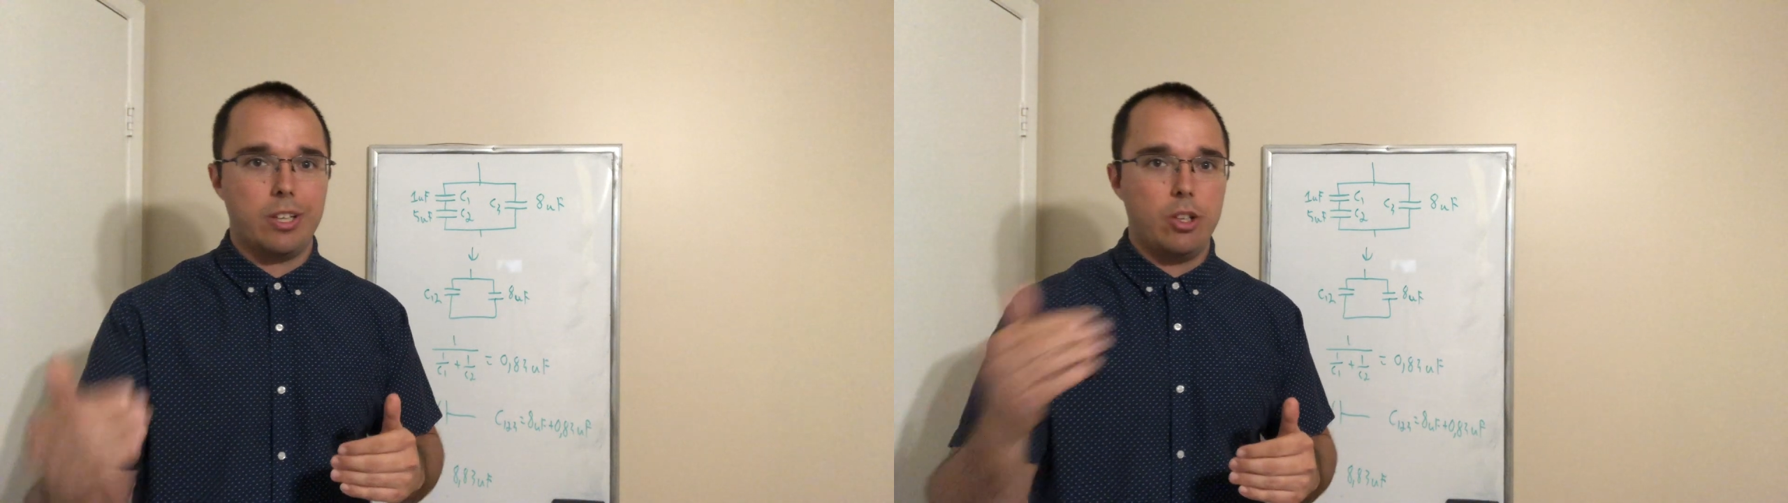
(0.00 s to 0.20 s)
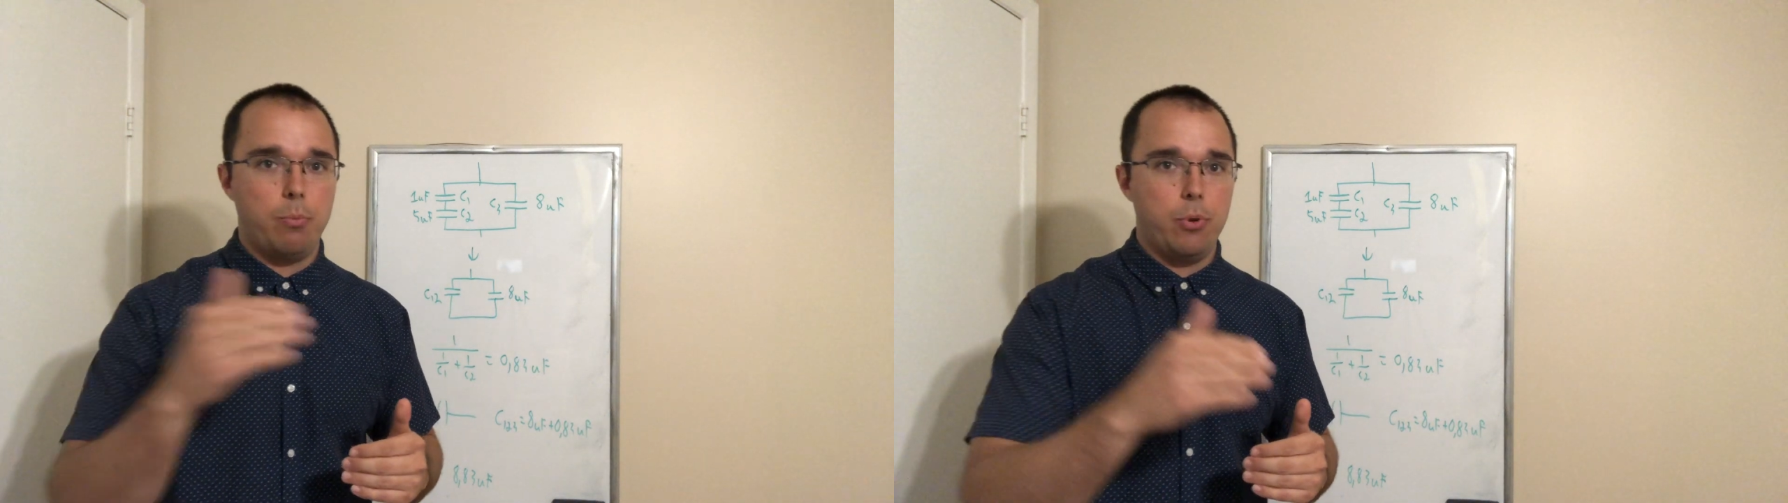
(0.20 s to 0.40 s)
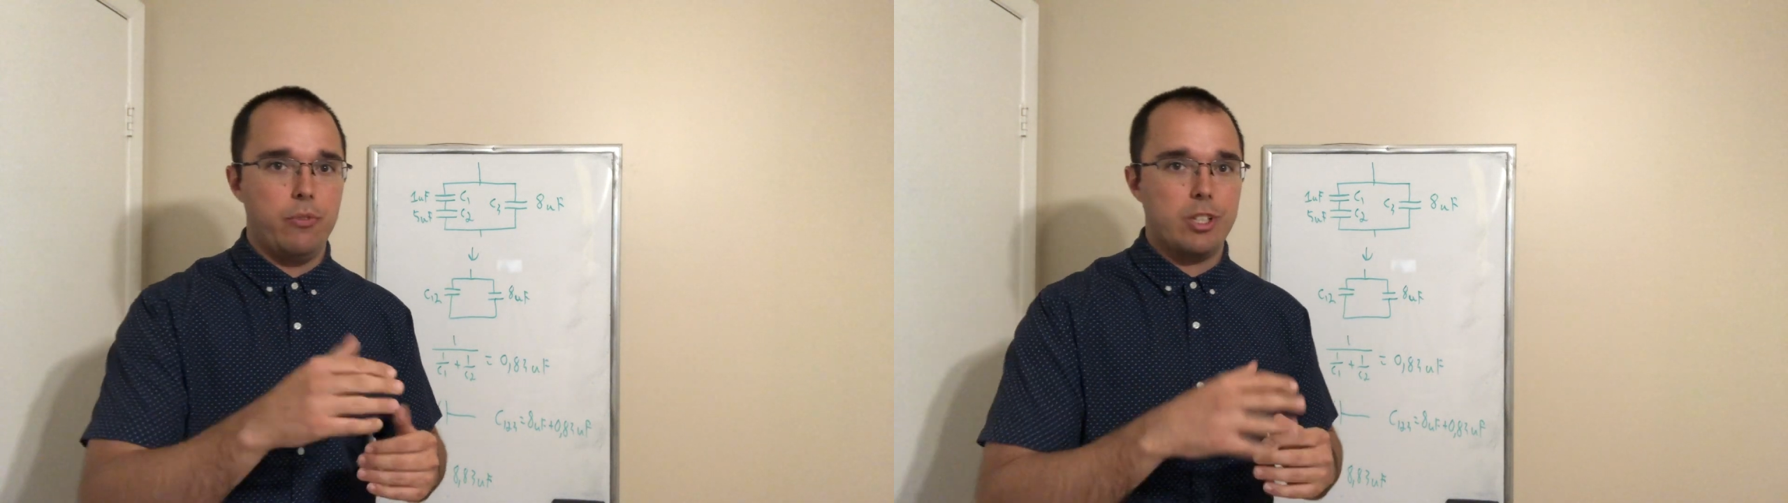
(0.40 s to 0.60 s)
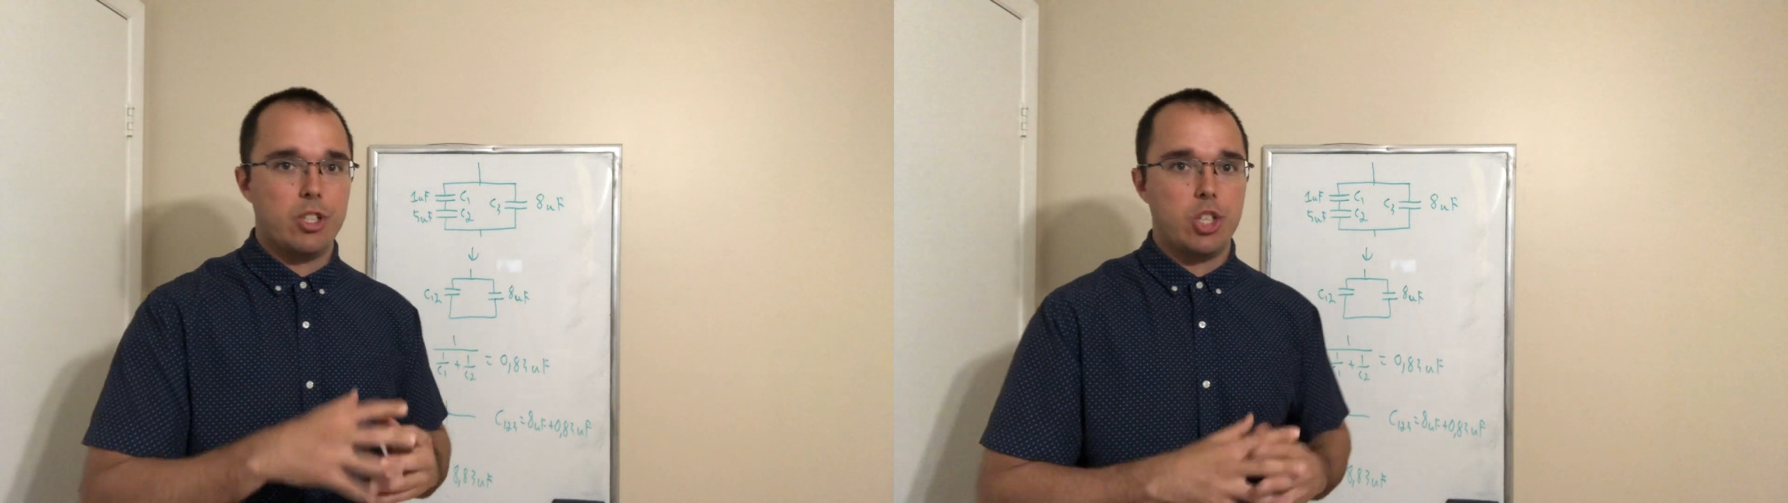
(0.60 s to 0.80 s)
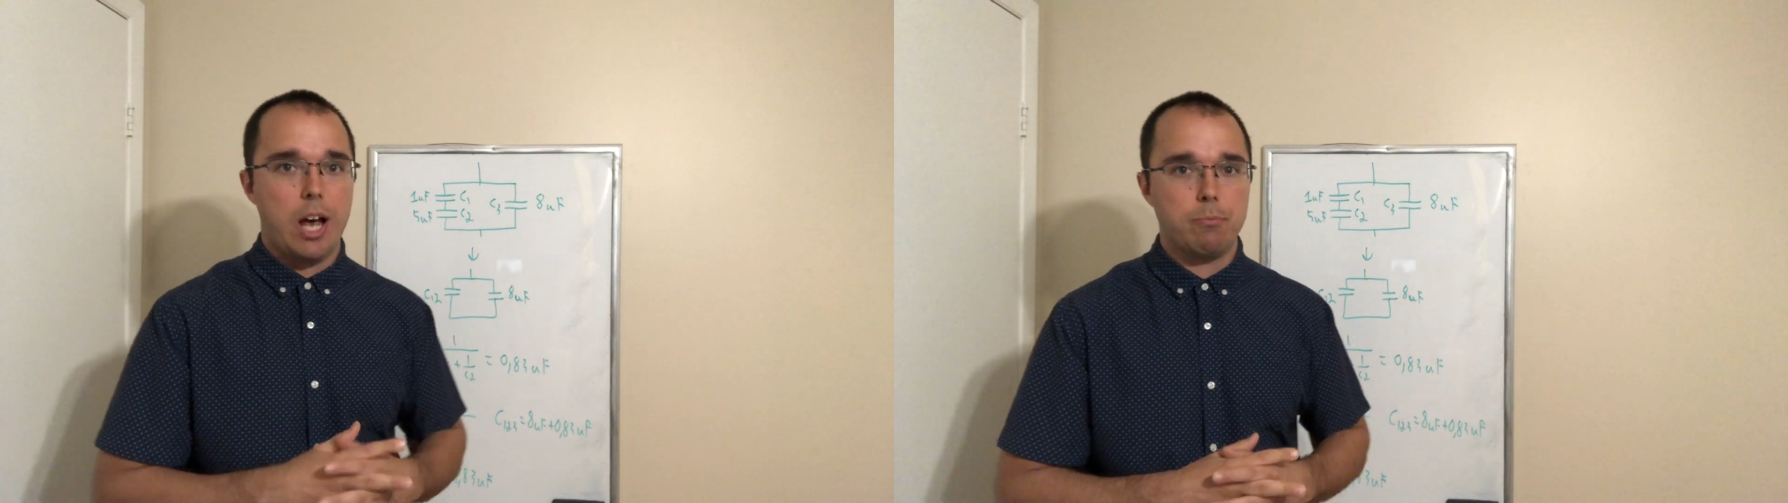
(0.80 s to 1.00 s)
in the previous
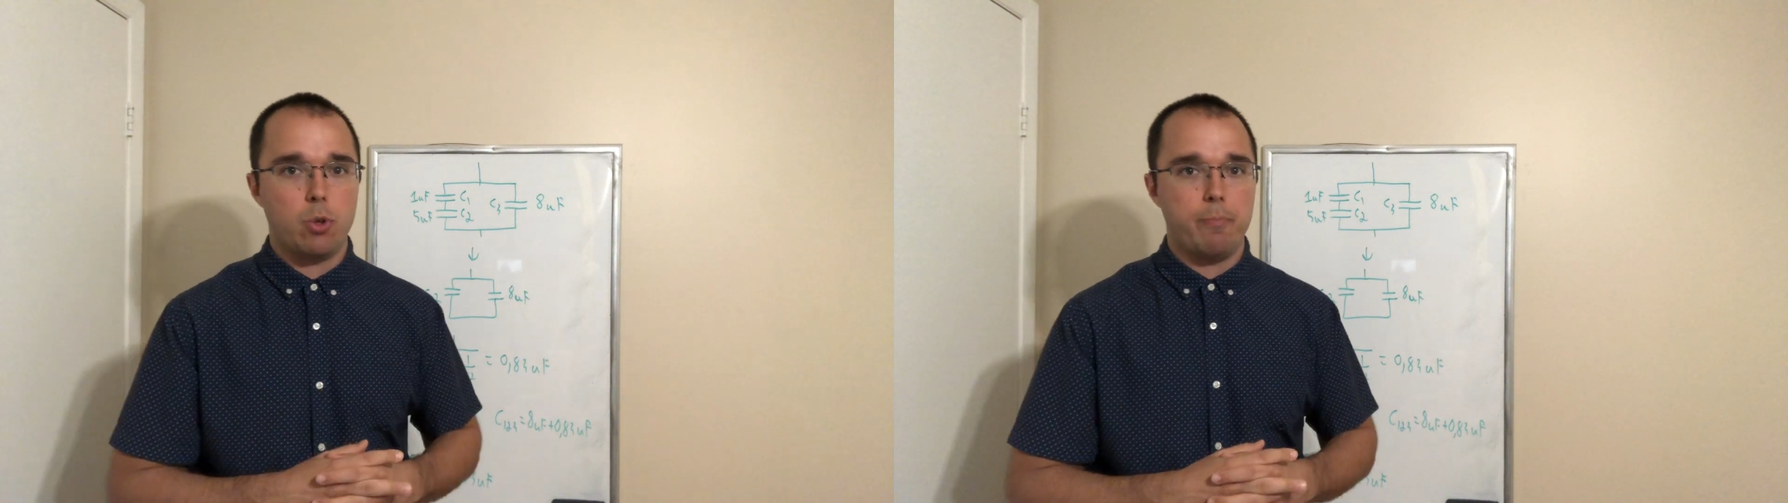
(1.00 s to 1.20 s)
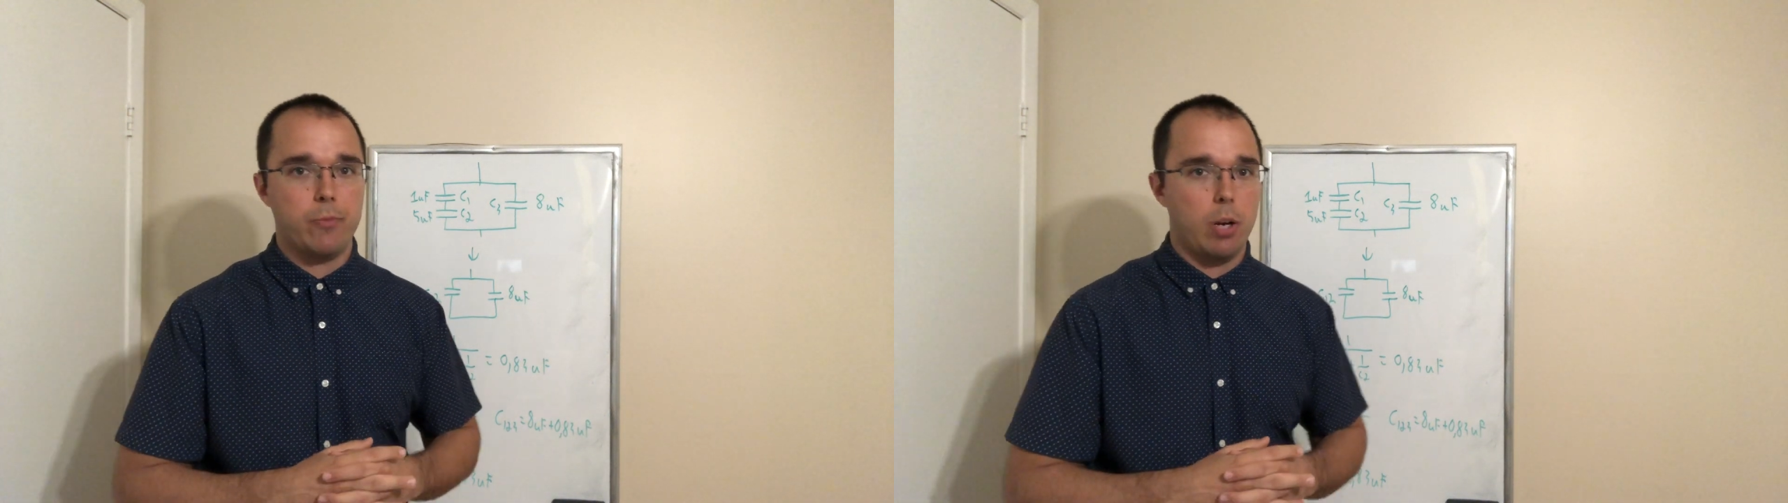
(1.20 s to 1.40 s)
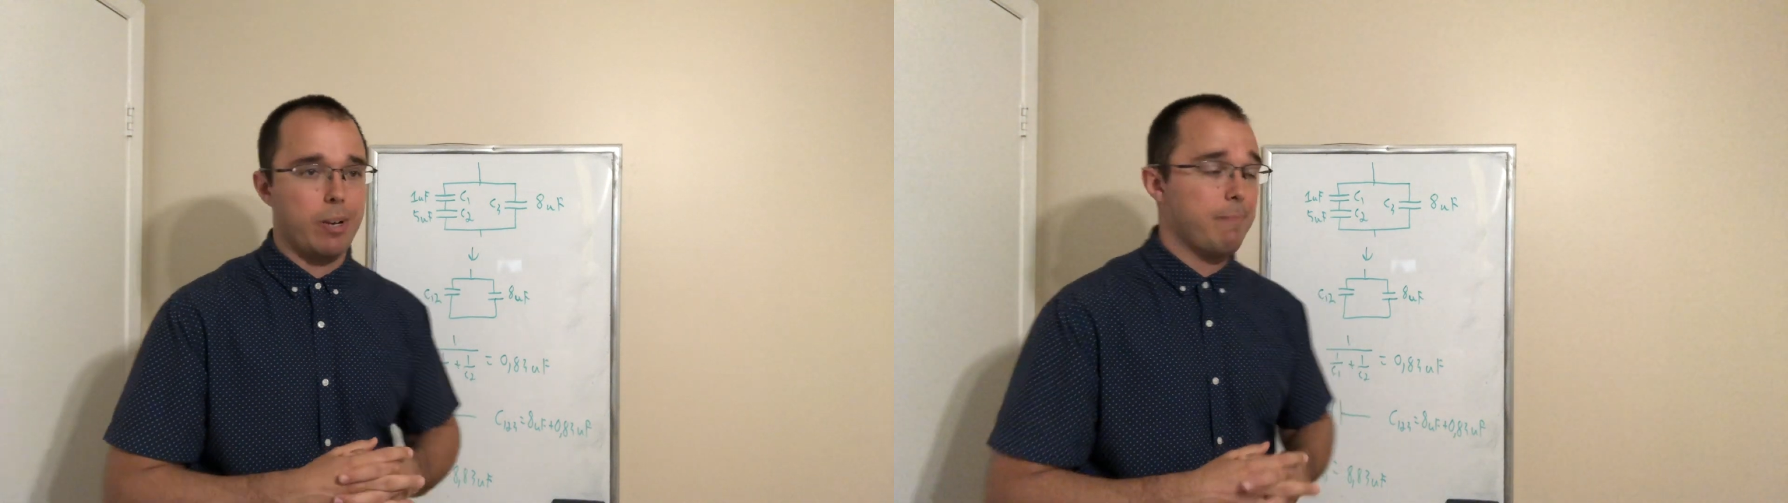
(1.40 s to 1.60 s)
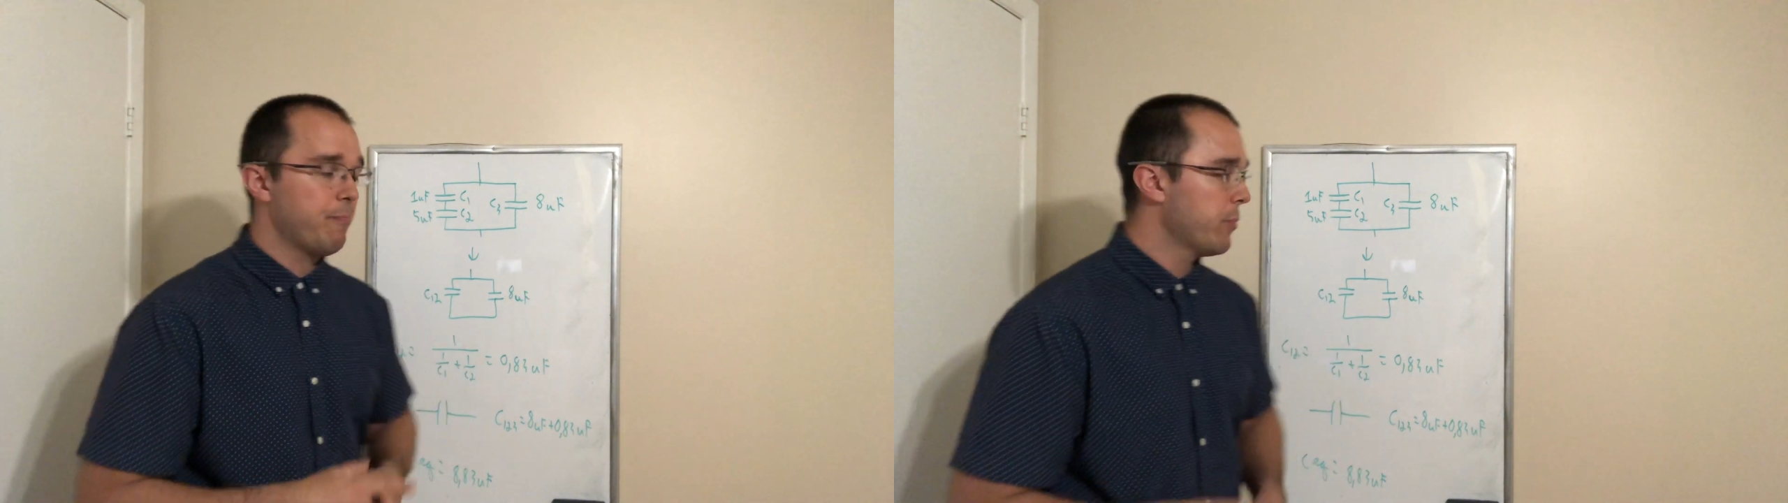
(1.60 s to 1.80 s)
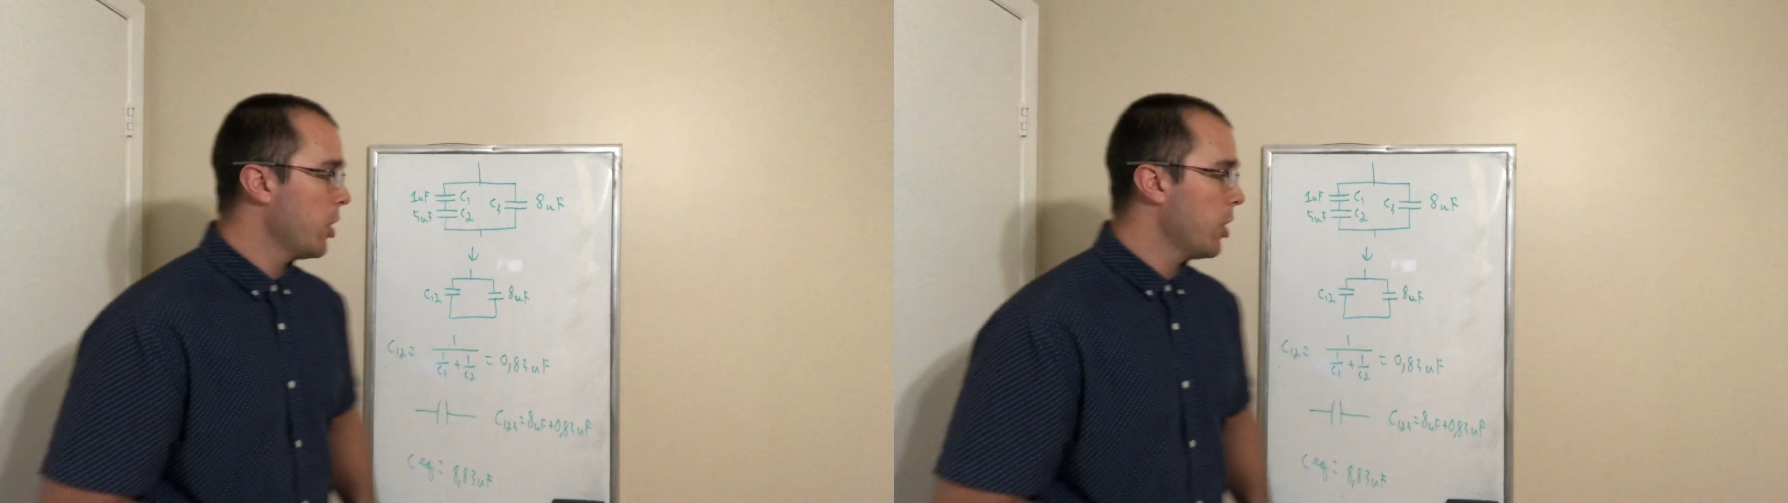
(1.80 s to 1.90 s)
chapter. All right,